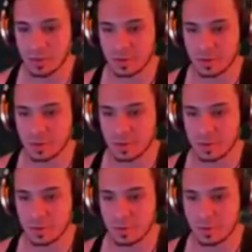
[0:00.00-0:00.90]

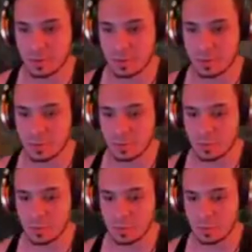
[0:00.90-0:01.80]

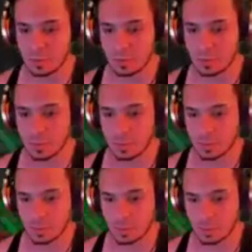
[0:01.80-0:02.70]

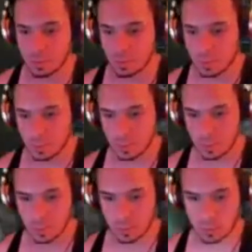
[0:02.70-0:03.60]

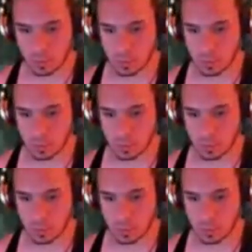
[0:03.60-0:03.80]
Nobody speaks.